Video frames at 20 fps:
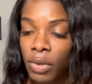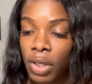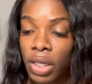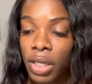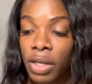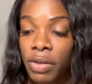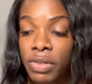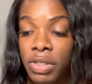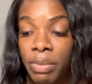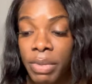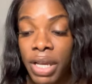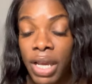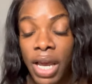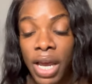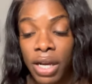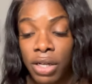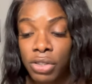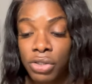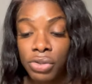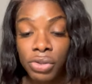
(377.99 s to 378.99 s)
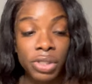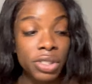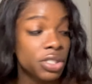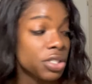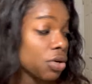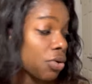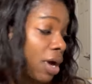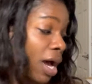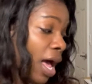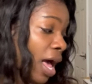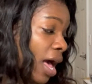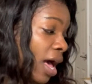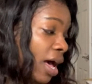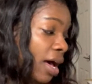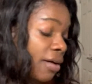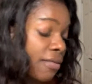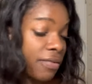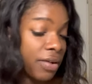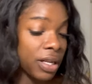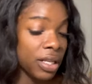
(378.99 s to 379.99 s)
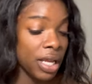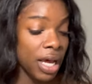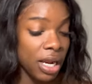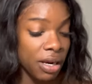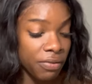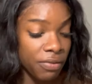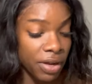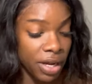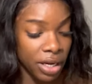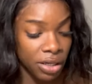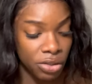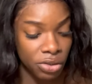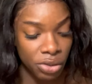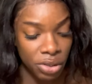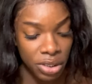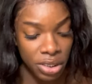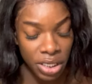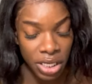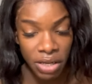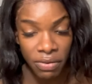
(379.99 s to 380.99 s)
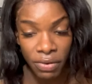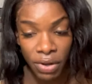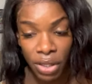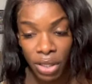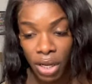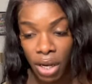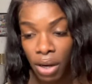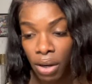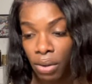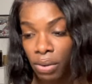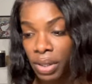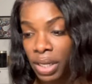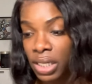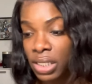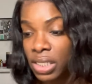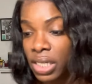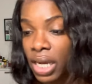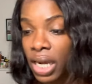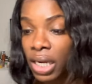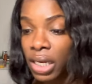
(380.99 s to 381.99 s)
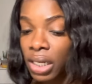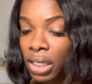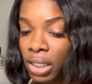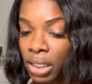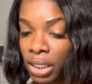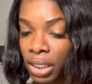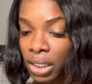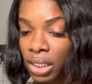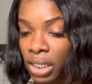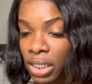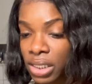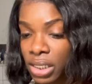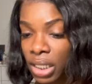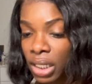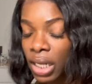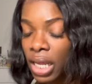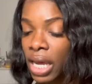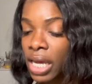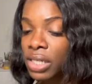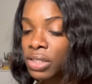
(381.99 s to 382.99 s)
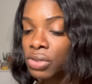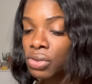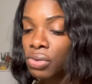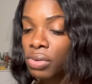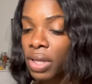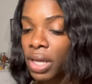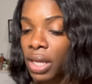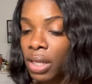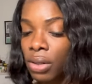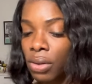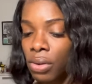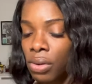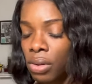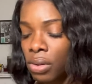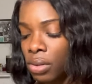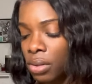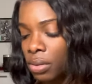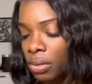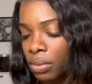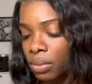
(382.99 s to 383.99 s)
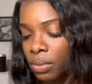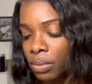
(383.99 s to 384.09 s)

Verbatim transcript: gives me extra, so I have a lot of extras, even though it technically doesn't last you that long.